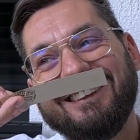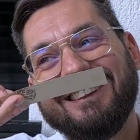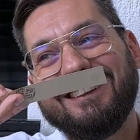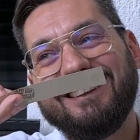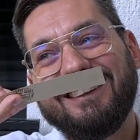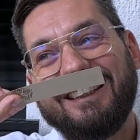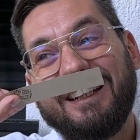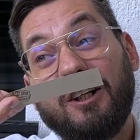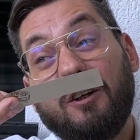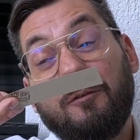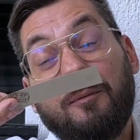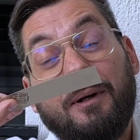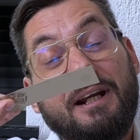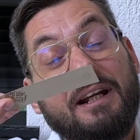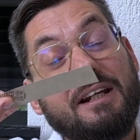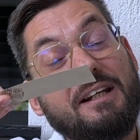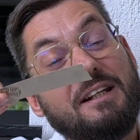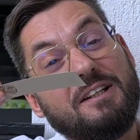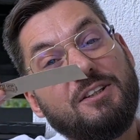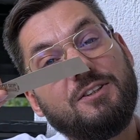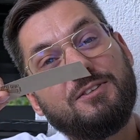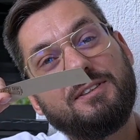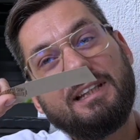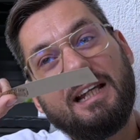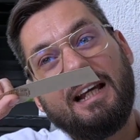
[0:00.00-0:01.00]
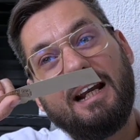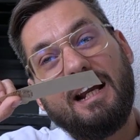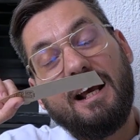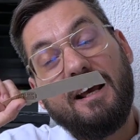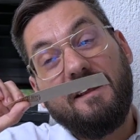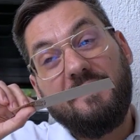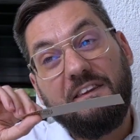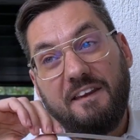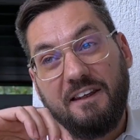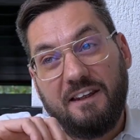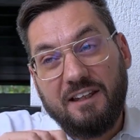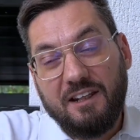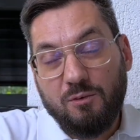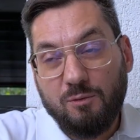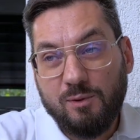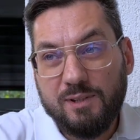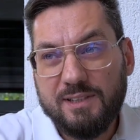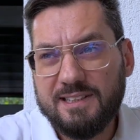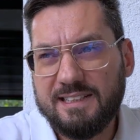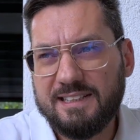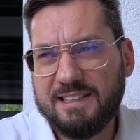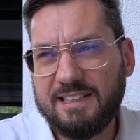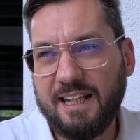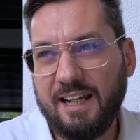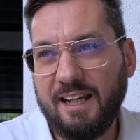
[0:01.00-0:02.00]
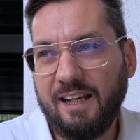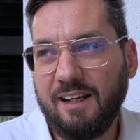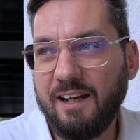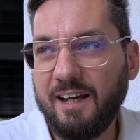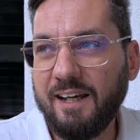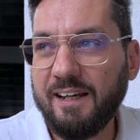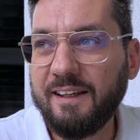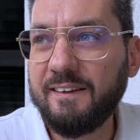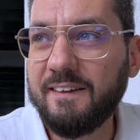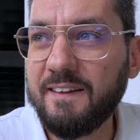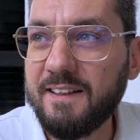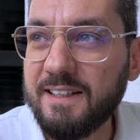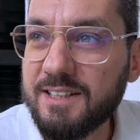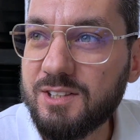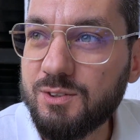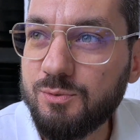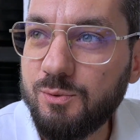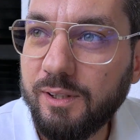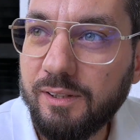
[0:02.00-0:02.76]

Nobody knows, and I think it will stay like this.